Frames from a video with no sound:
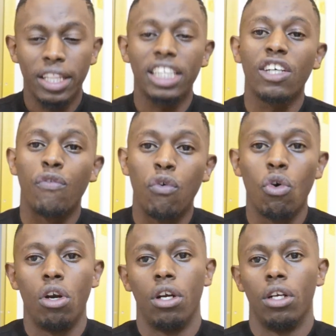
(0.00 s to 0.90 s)
That's a
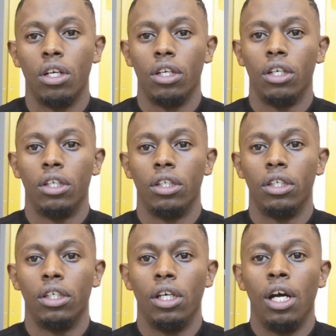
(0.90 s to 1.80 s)
fool.
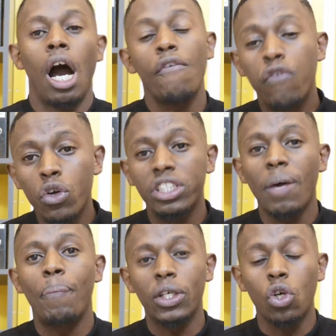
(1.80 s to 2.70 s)
A fool is
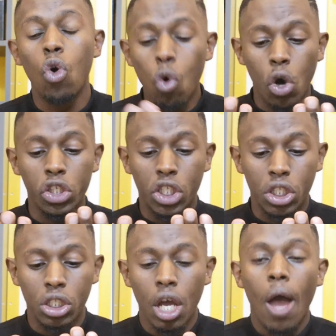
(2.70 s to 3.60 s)
a person who watches
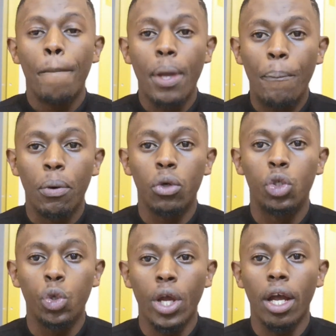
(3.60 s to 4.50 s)

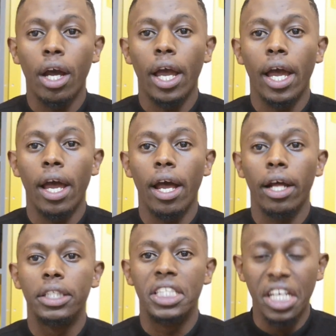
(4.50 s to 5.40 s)
people doing
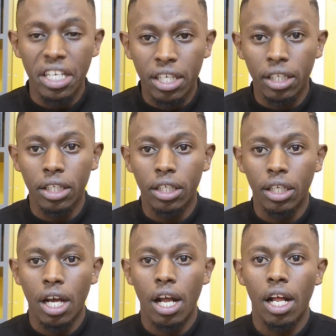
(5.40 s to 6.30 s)
training,
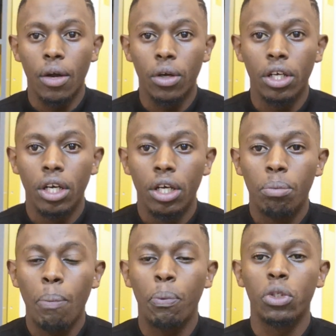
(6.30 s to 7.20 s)

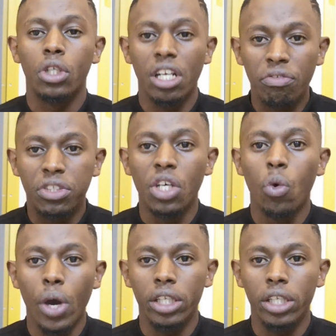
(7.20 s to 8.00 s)
people lifting